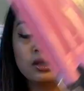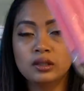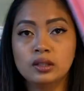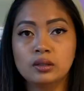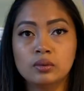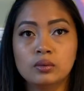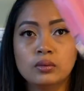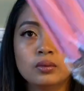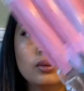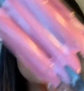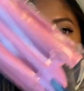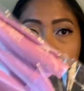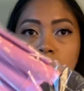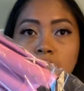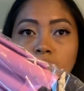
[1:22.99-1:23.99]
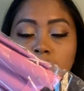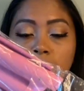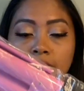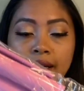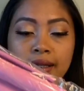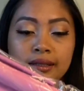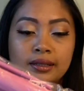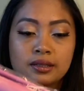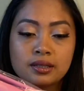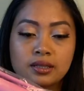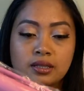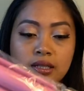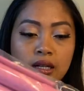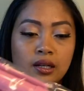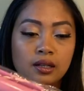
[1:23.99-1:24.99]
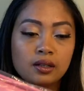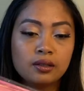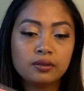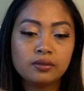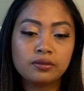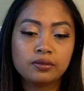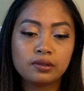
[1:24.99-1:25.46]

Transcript: the, the wand itself